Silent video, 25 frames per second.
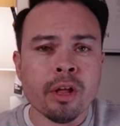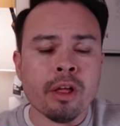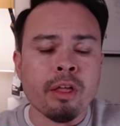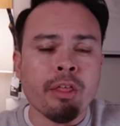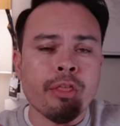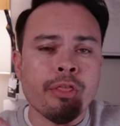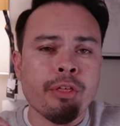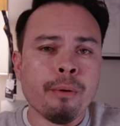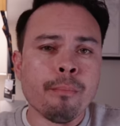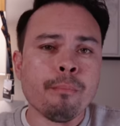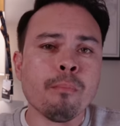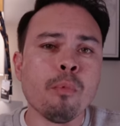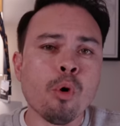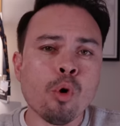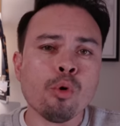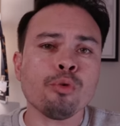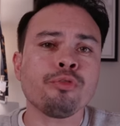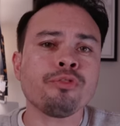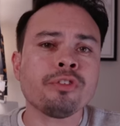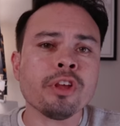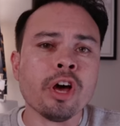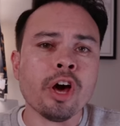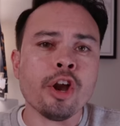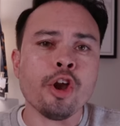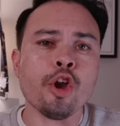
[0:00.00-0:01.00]
"The
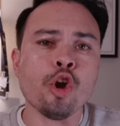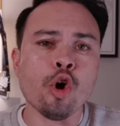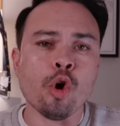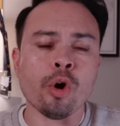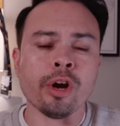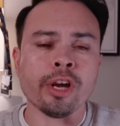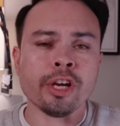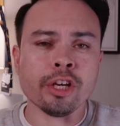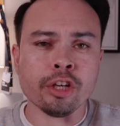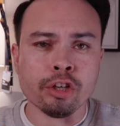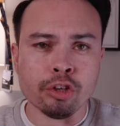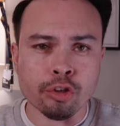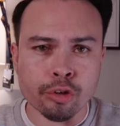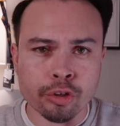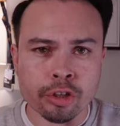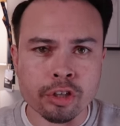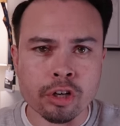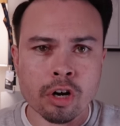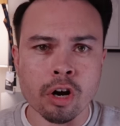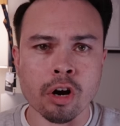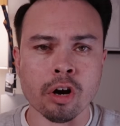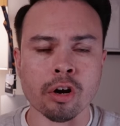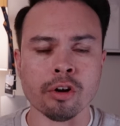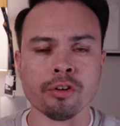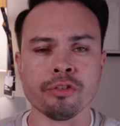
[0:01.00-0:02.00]
Most Annoying Good
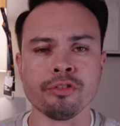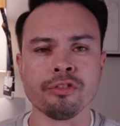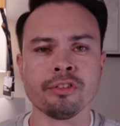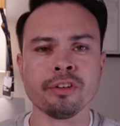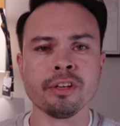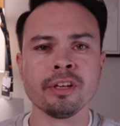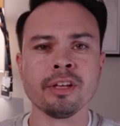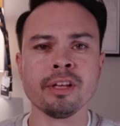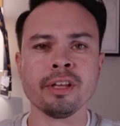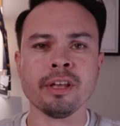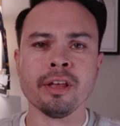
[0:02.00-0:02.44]
Cars